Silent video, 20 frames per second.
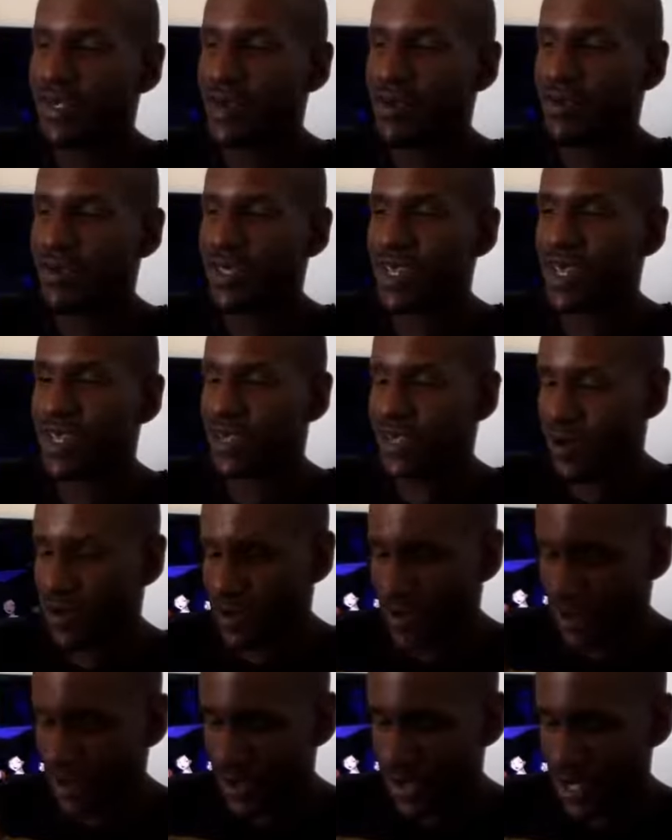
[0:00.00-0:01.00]
So I'm saying, I
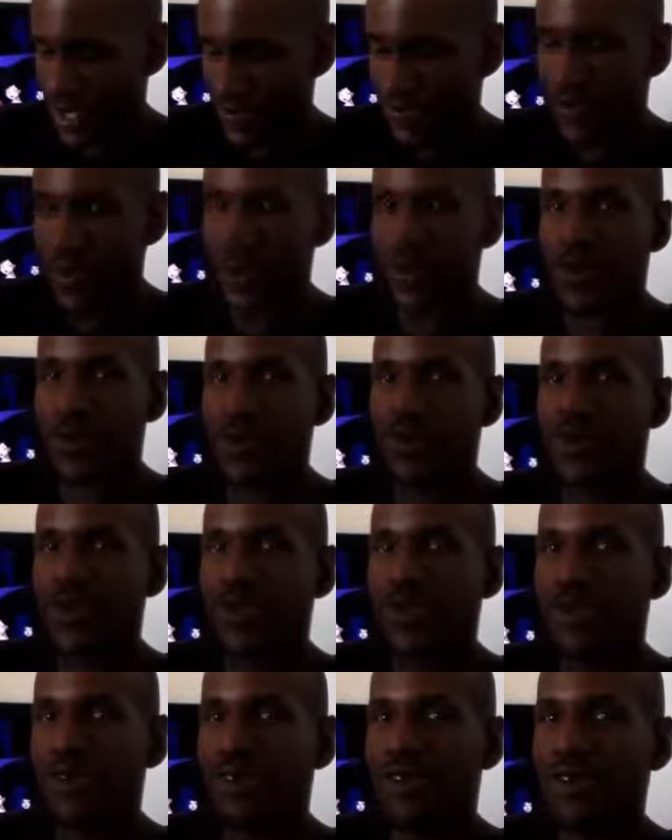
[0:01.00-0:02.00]
thought this was like a cool
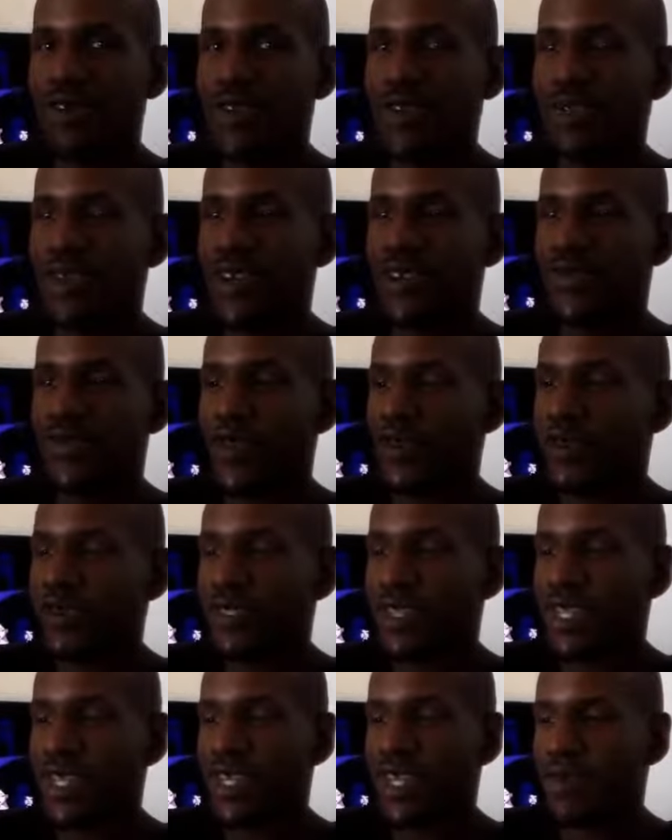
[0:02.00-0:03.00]
series, and it's like
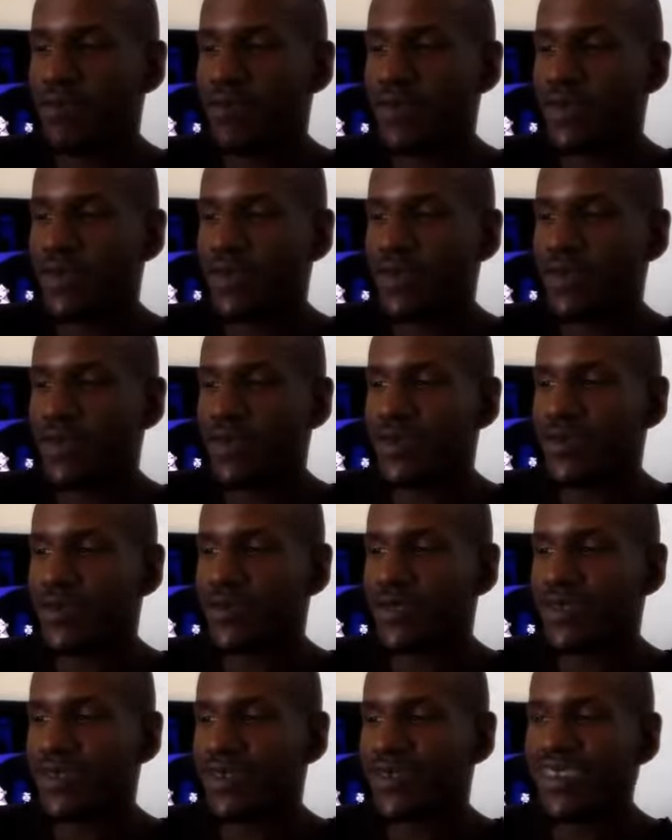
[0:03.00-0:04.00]
13
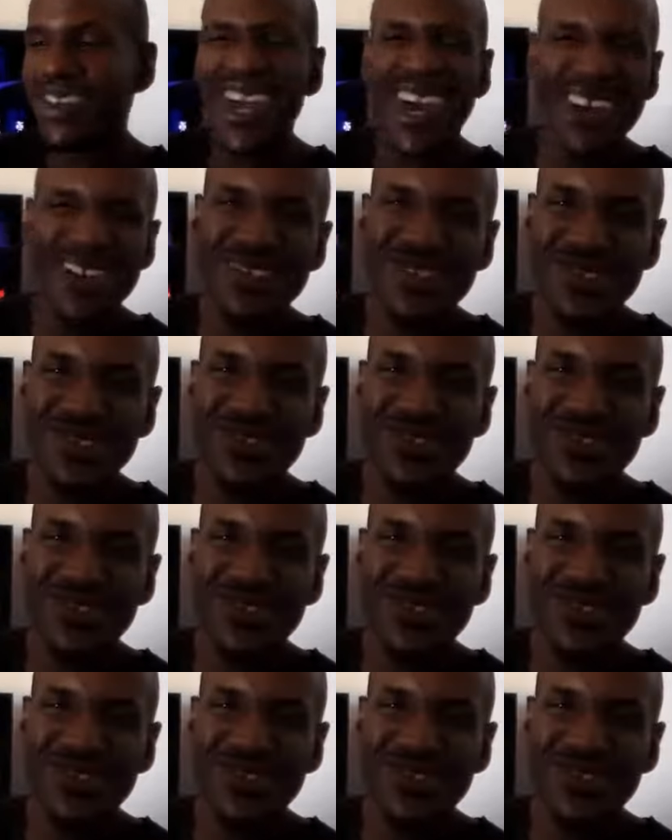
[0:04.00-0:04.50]
episodes, you know, kind